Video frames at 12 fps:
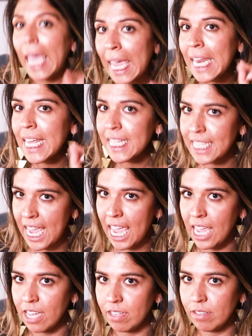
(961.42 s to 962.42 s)
in a
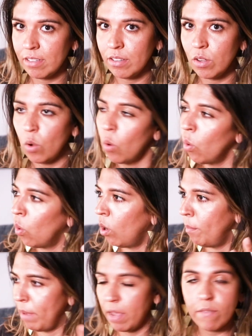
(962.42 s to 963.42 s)
day
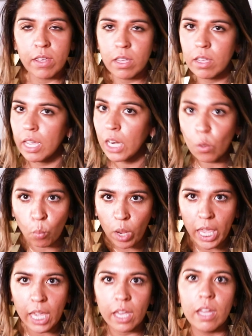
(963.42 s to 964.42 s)
or maybe in a
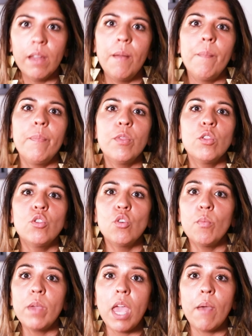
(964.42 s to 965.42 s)
week
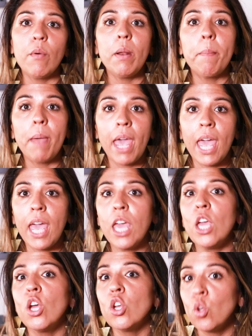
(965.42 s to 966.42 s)
to be able to
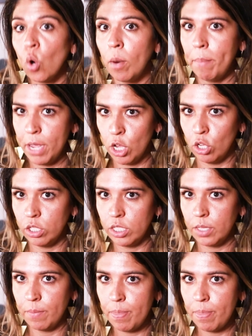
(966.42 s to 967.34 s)
pay your bills.